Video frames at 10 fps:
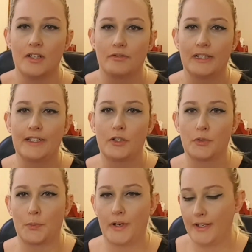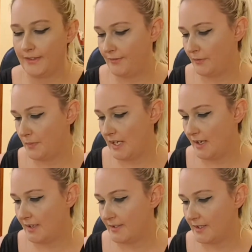Really good brand for me,
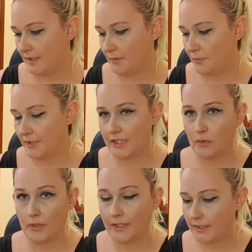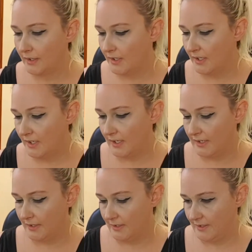I sell it pretty quick.
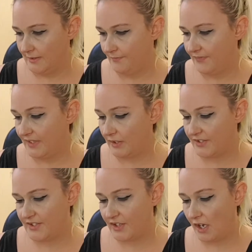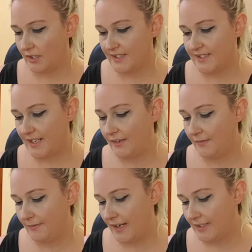The style is sun
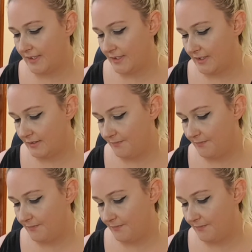faded.